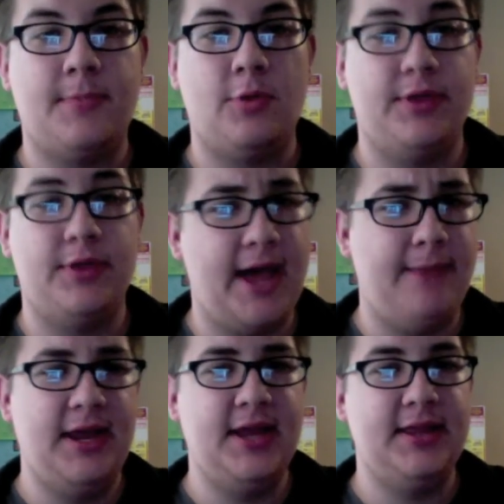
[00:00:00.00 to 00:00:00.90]
Would that
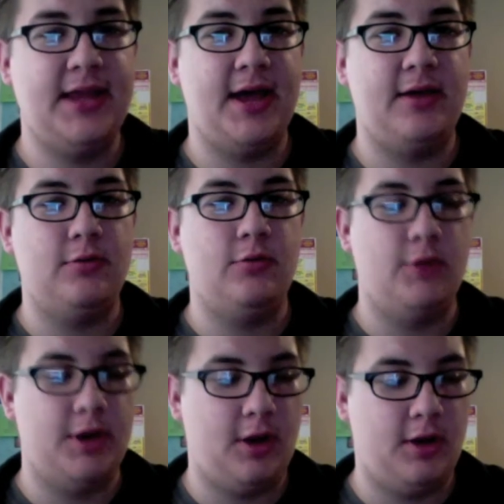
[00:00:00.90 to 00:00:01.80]
mean that
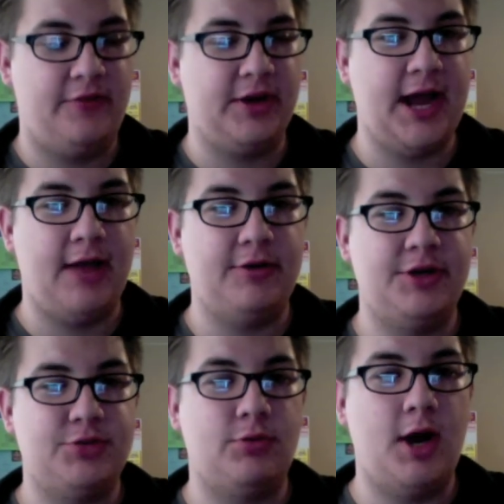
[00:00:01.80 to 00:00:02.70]
when all of our
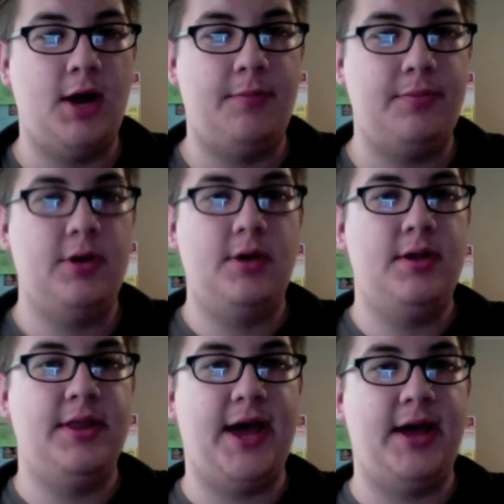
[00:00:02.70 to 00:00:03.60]
calendars were up,
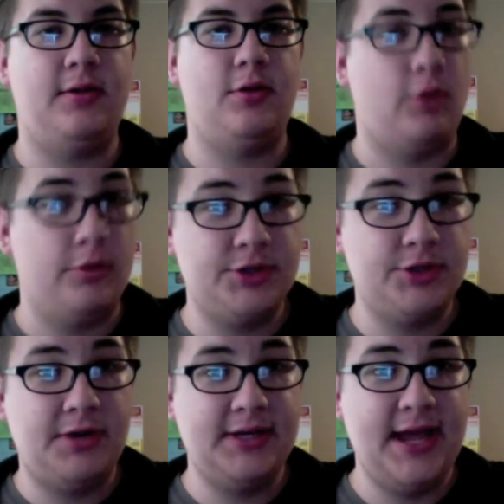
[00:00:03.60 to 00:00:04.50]
that the world was
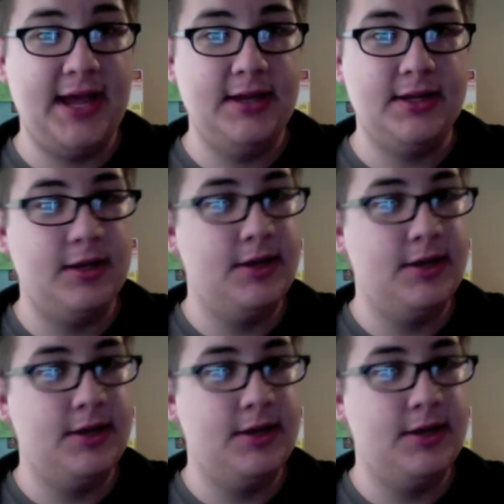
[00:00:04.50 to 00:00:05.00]
going to end?